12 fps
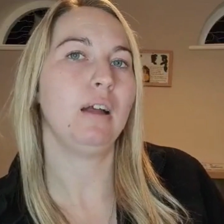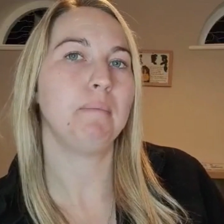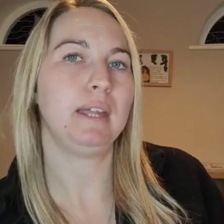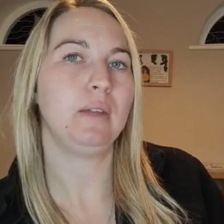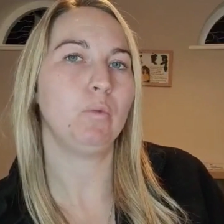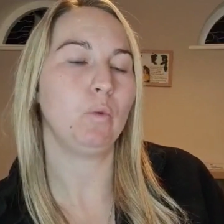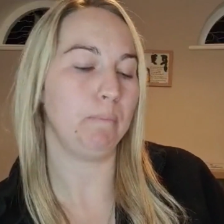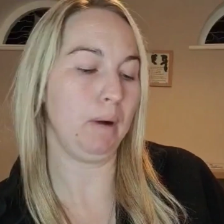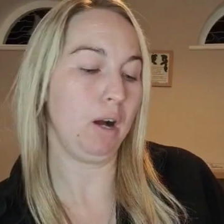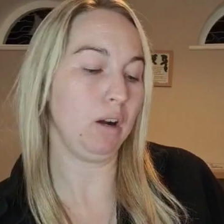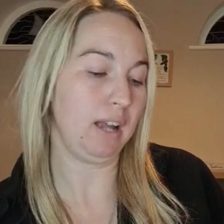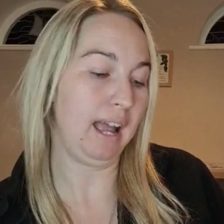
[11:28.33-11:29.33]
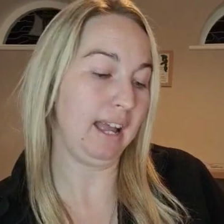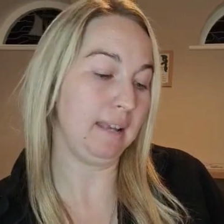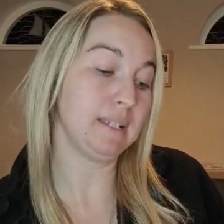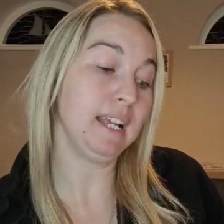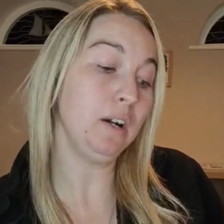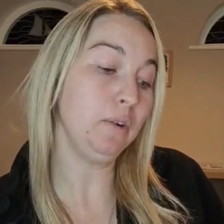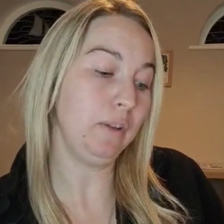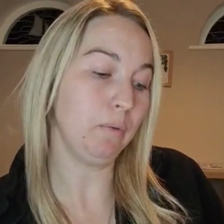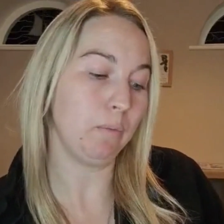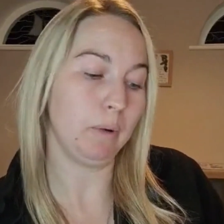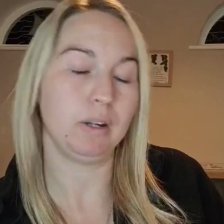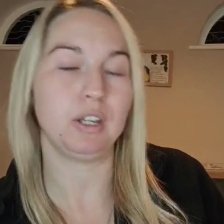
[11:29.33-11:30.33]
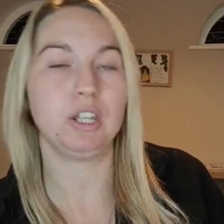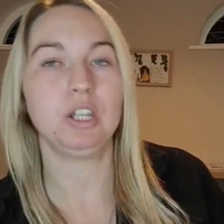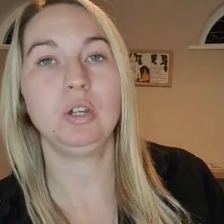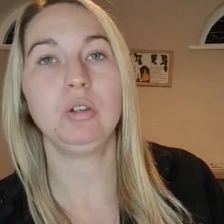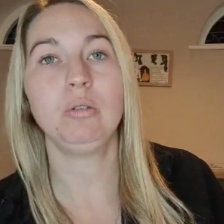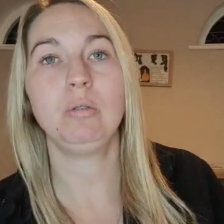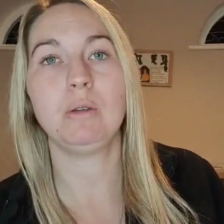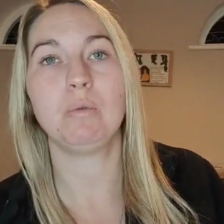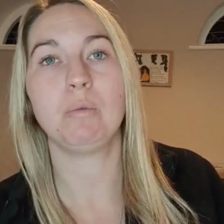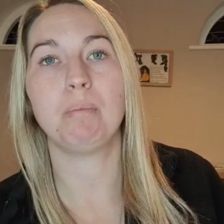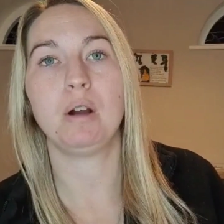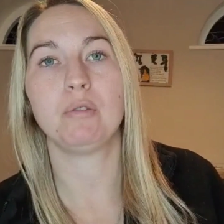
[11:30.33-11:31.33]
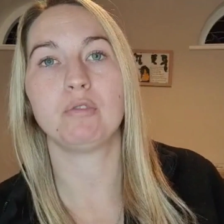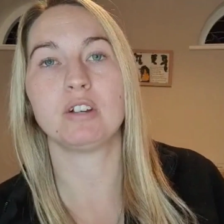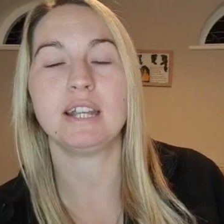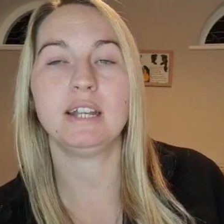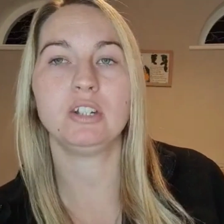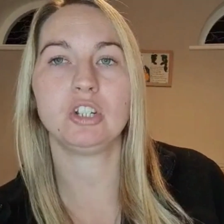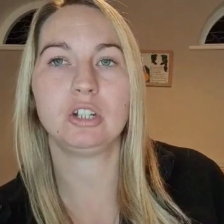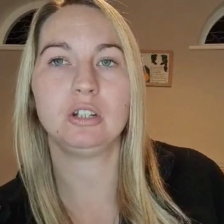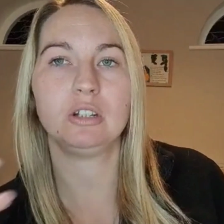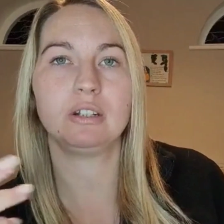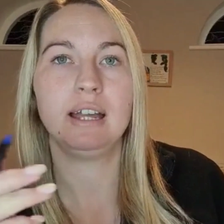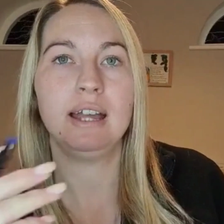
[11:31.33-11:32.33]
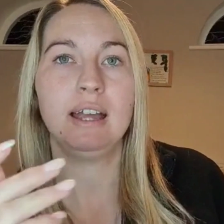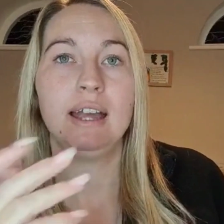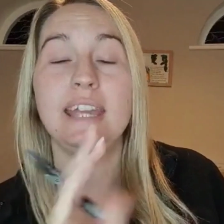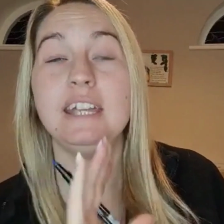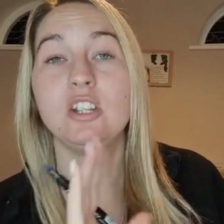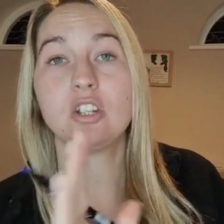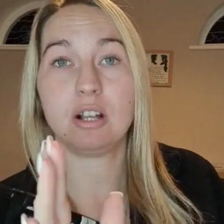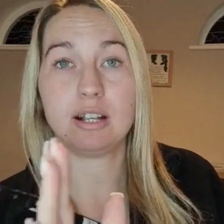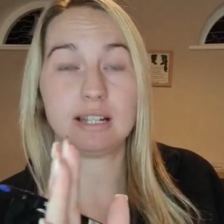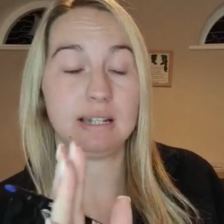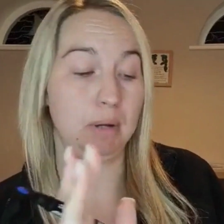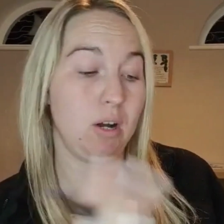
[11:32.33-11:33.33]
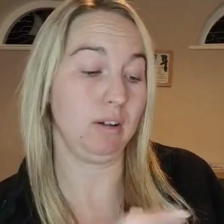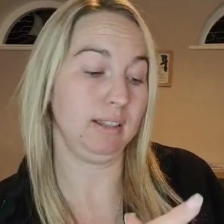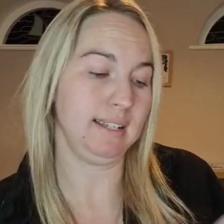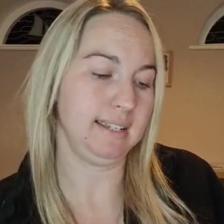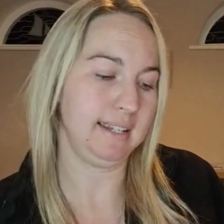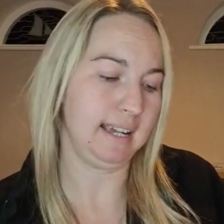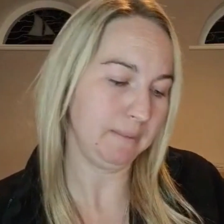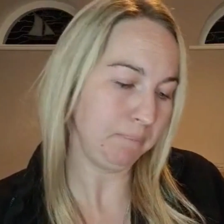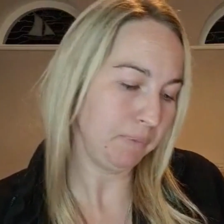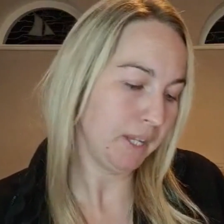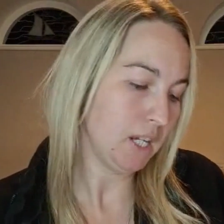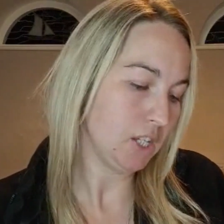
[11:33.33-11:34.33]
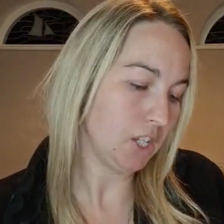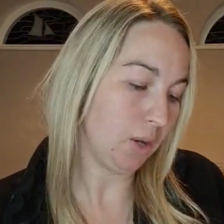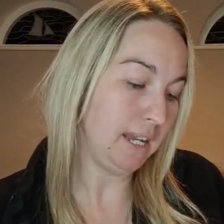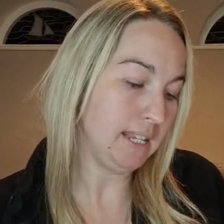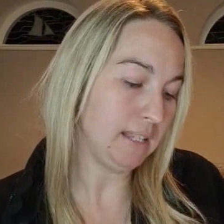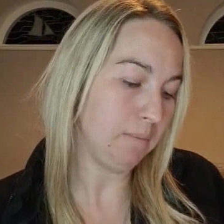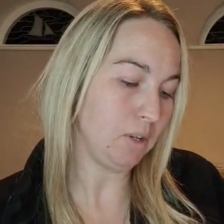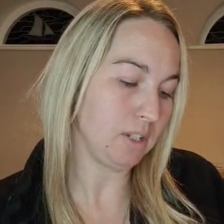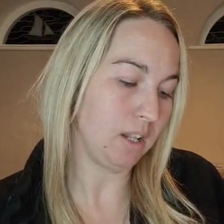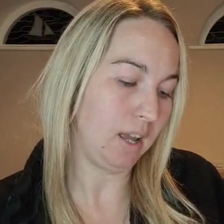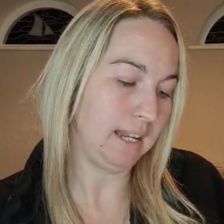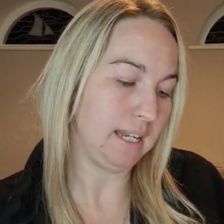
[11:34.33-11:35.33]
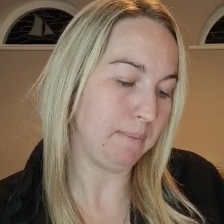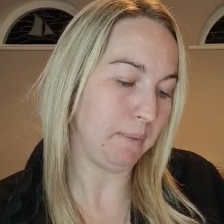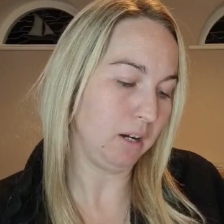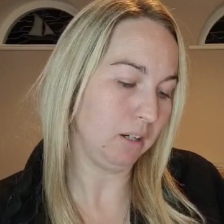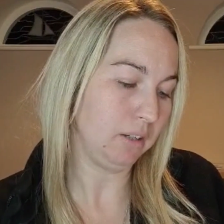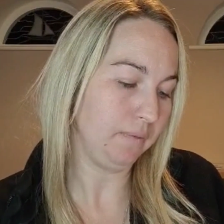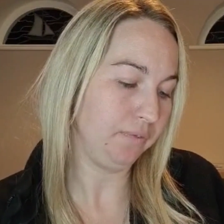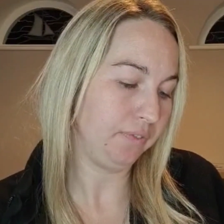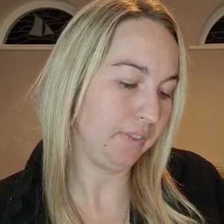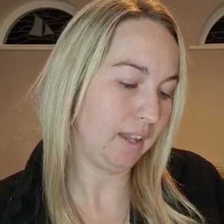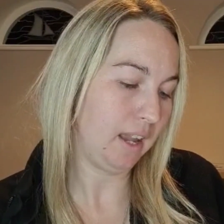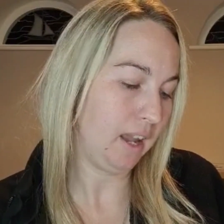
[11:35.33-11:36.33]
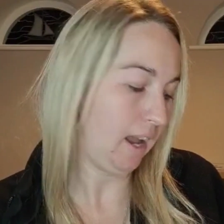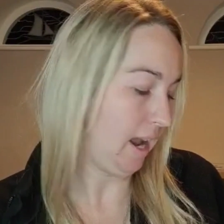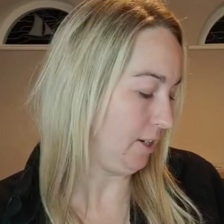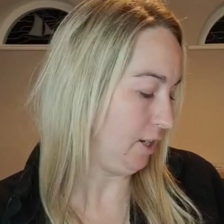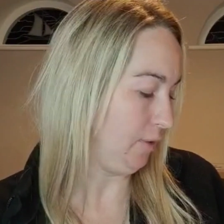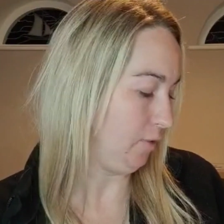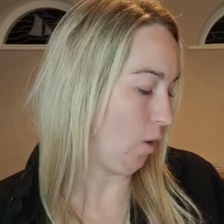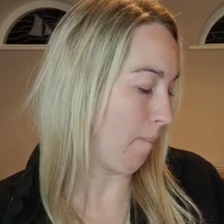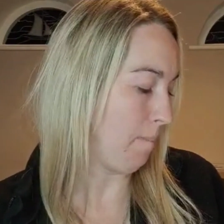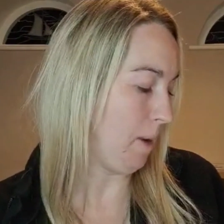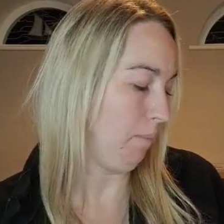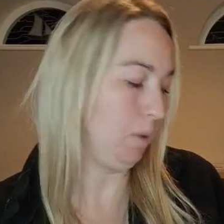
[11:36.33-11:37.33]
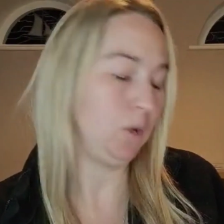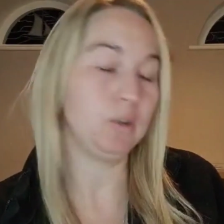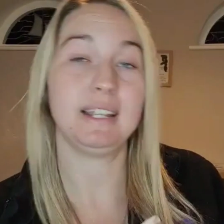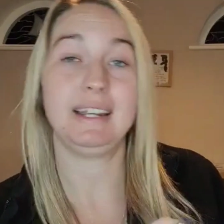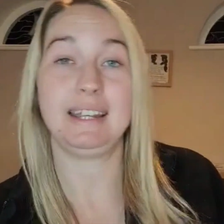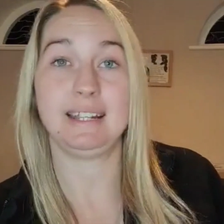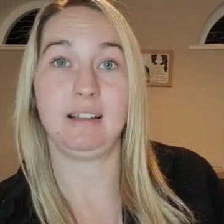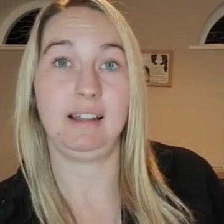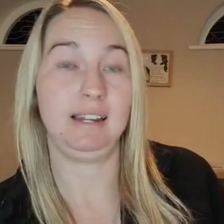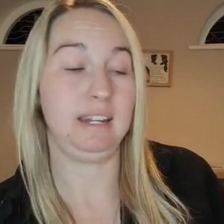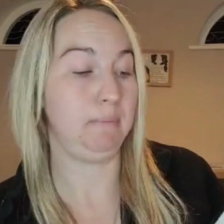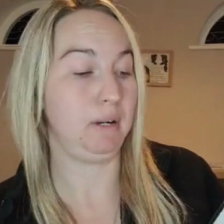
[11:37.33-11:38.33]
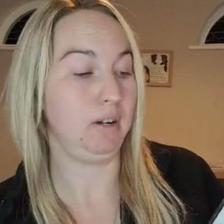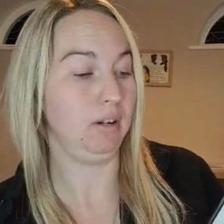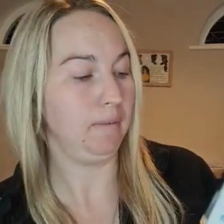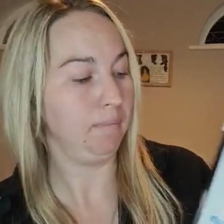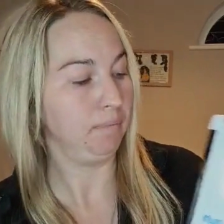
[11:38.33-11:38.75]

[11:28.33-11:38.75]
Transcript: He will bark at himself, he will bark at you, he will bark for attention. He just likes to bark, that's dad. So he's the most likely to bark. And you've got mum, who's the least likely to bark.